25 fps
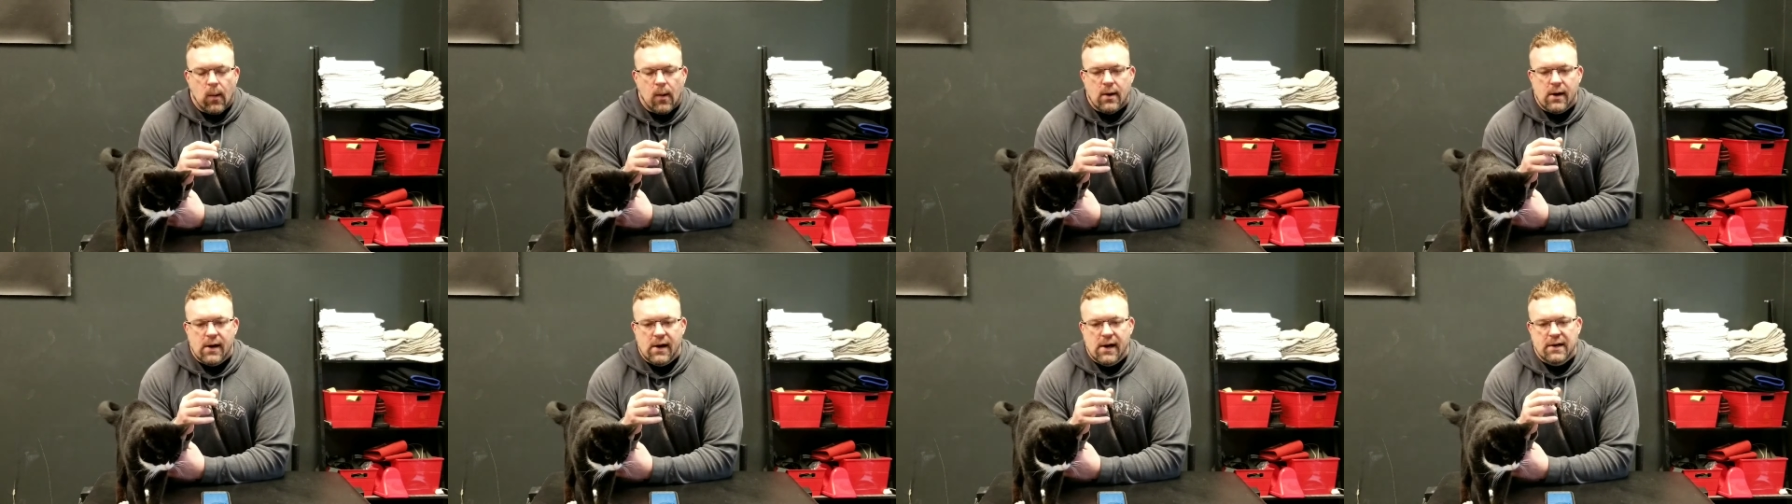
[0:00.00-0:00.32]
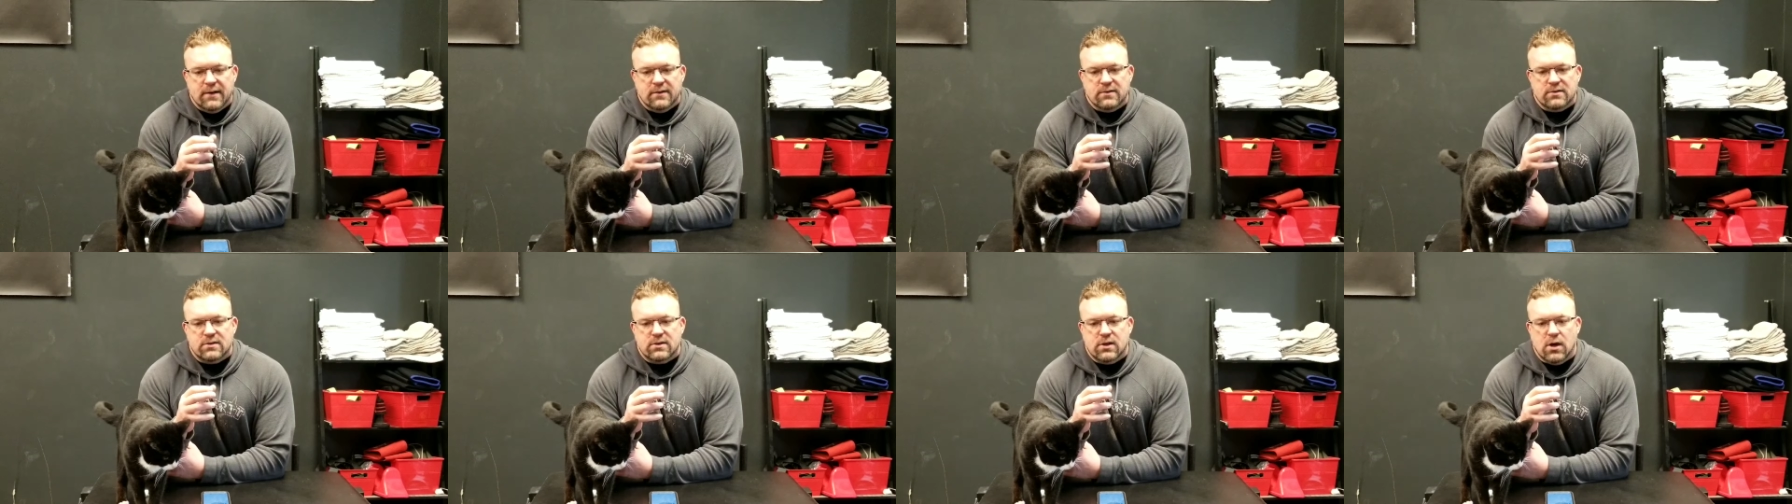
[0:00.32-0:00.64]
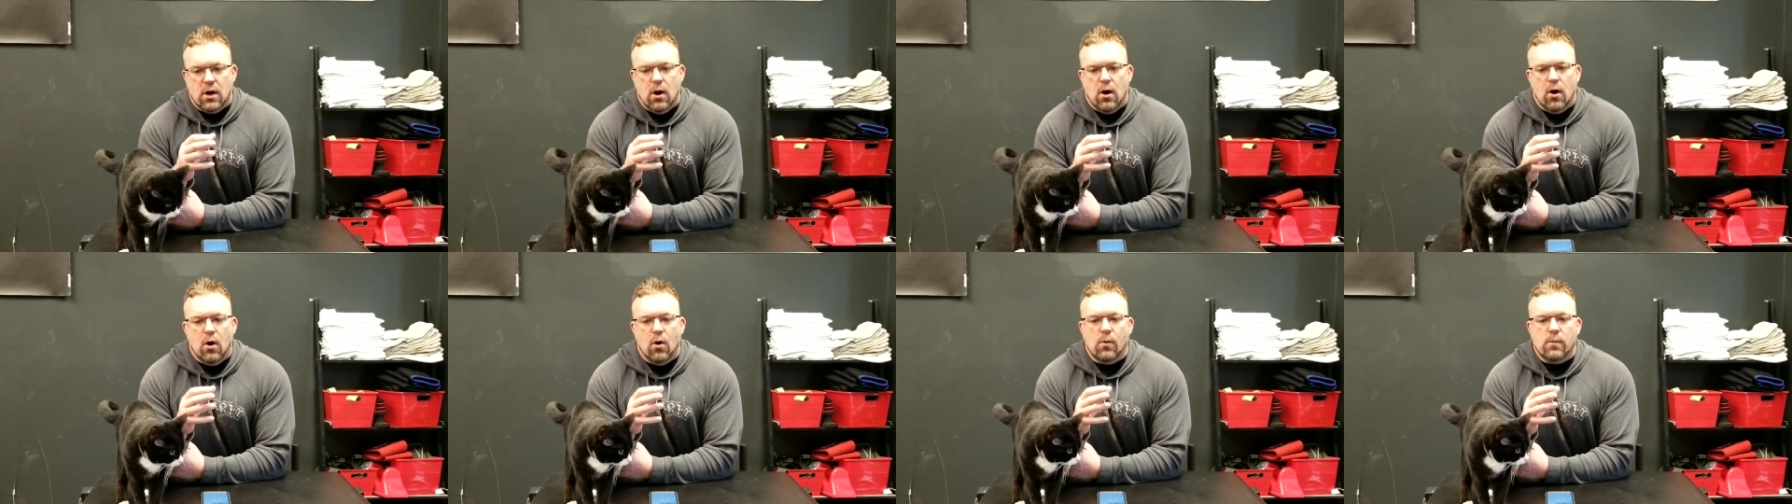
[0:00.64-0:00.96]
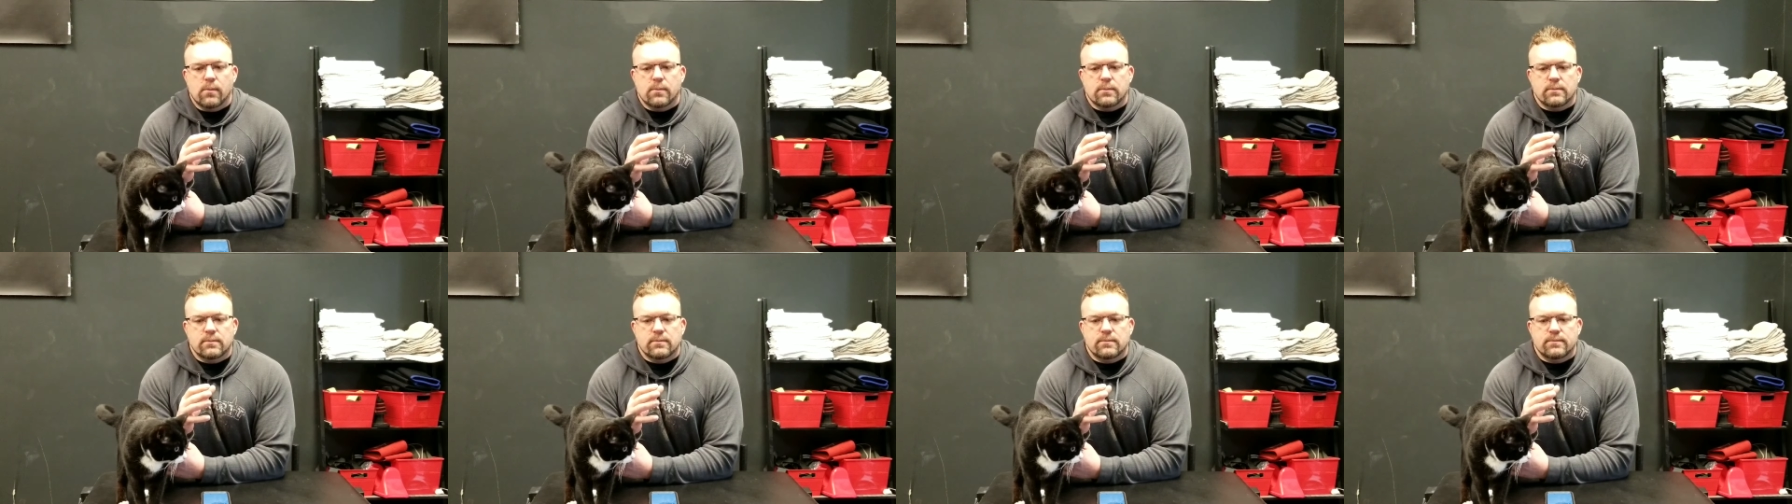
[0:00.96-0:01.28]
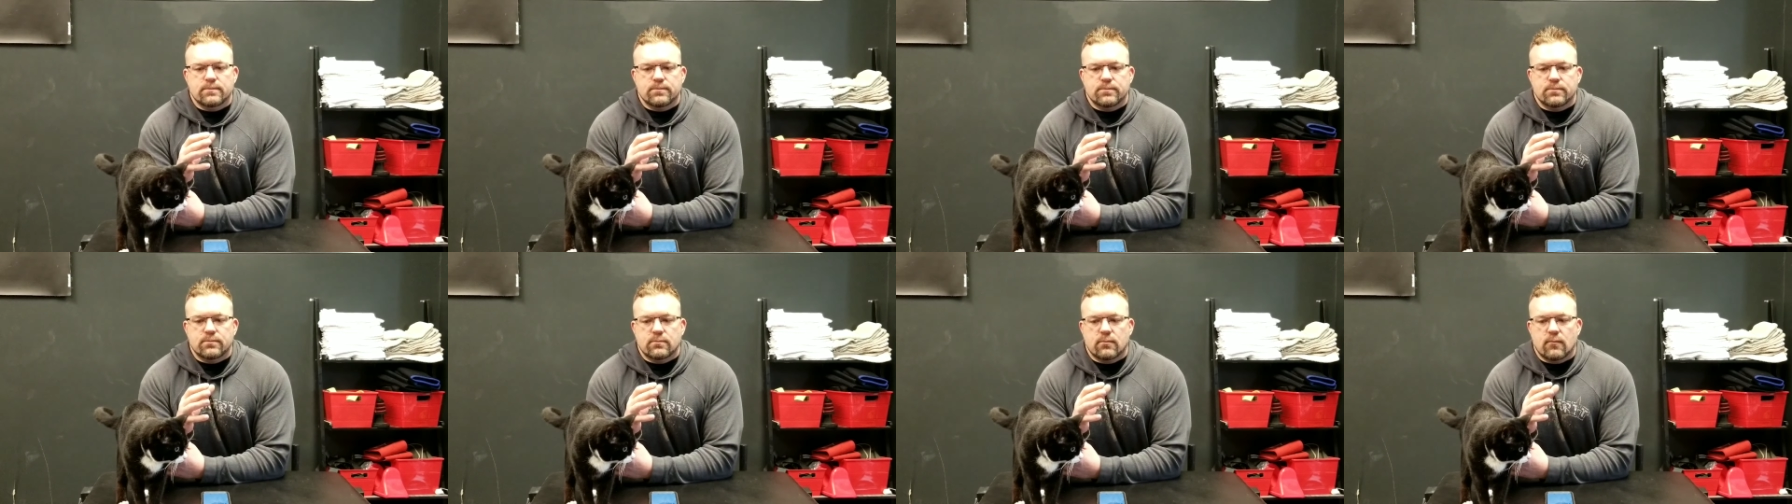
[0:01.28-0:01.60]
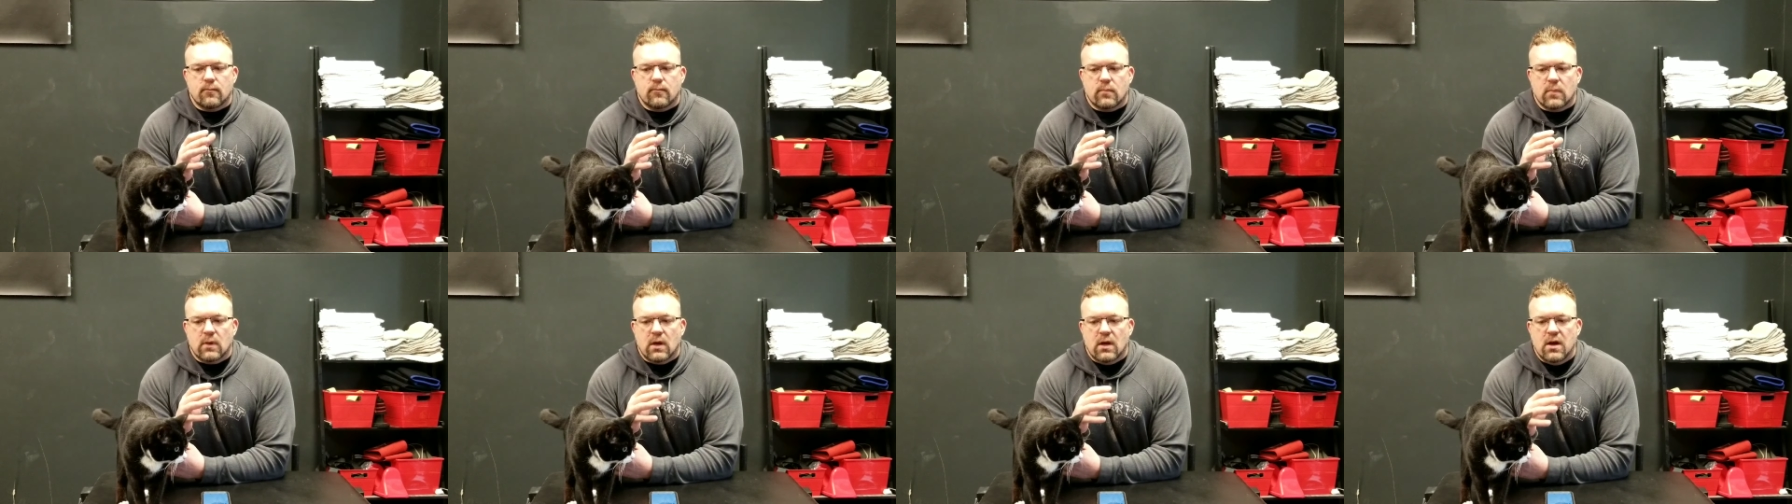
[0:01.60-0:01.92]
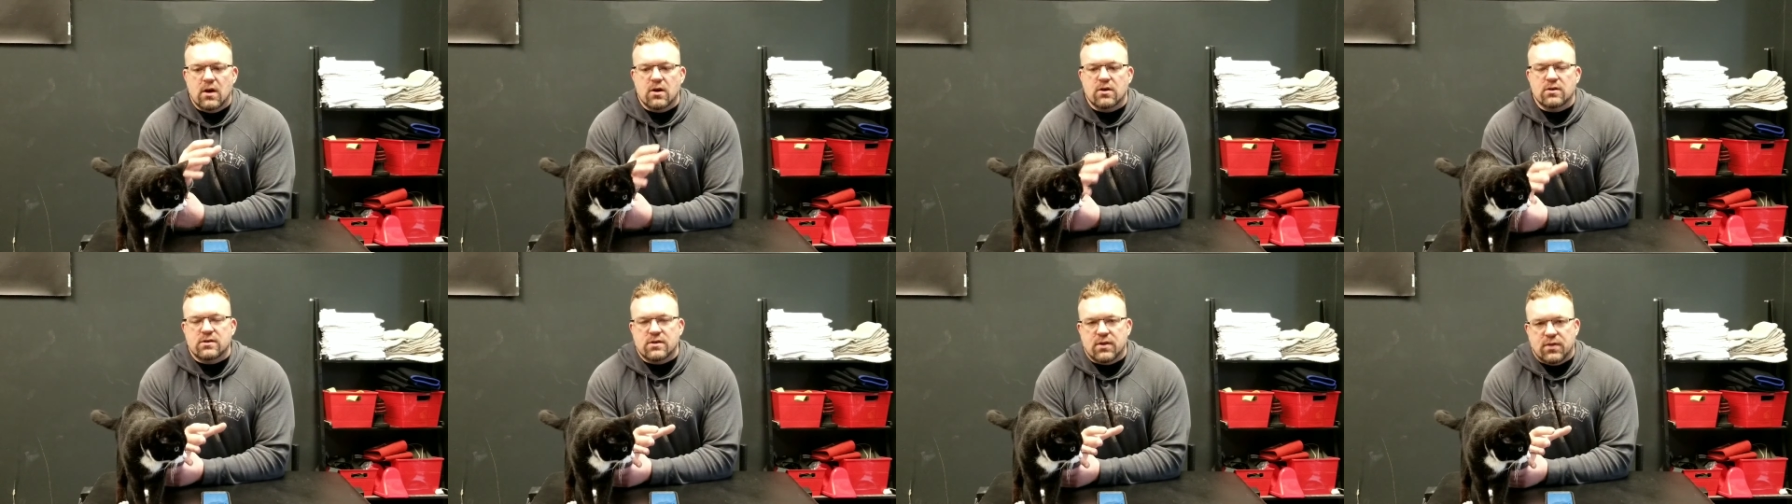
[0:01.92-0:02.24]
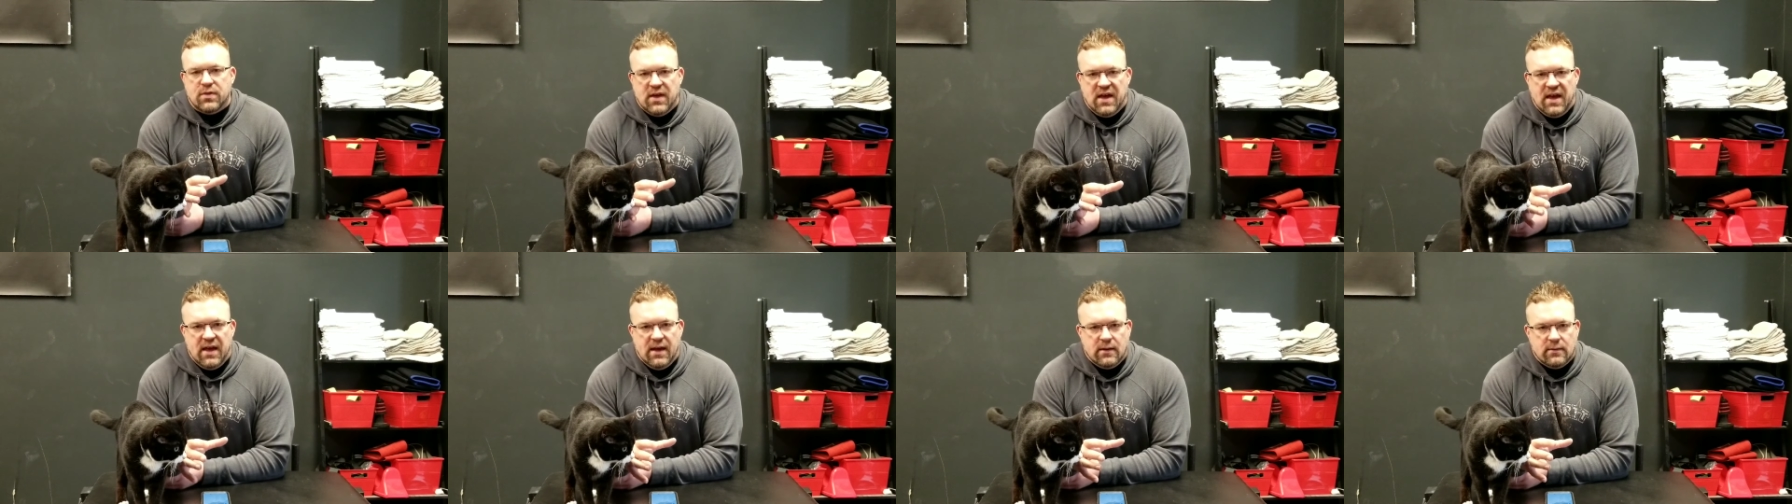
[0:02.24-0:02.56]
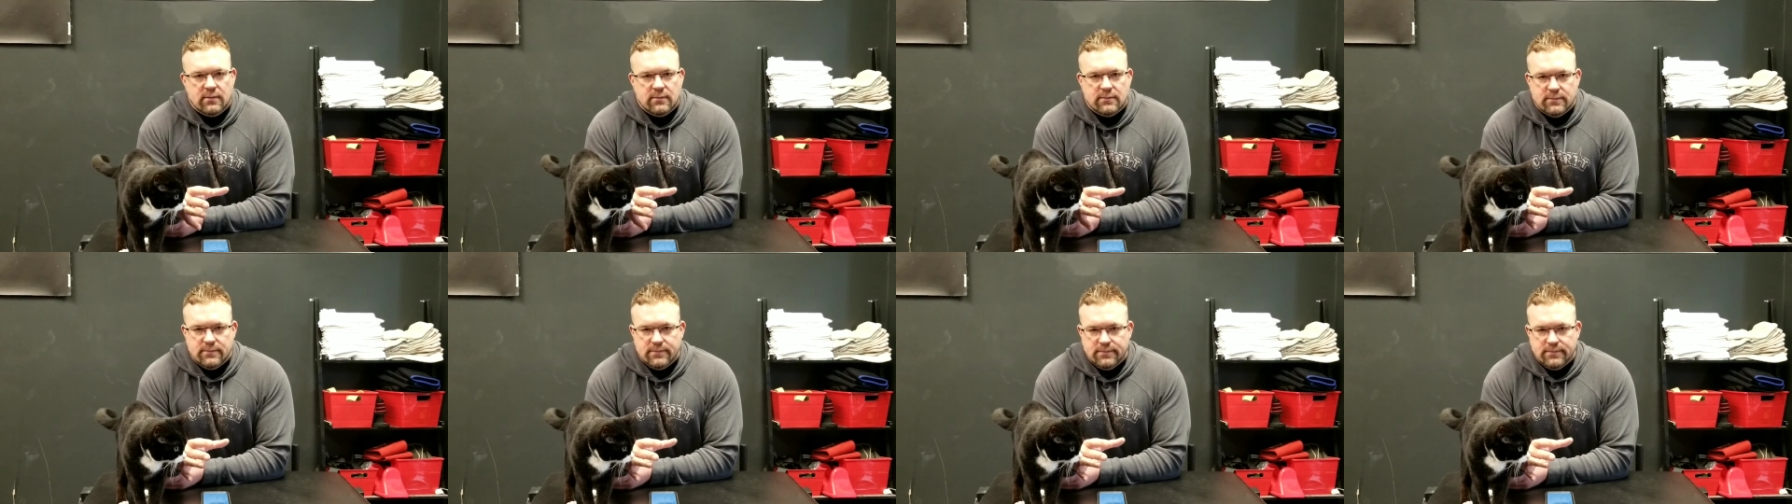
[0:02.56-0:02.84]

All right, so here's the thing.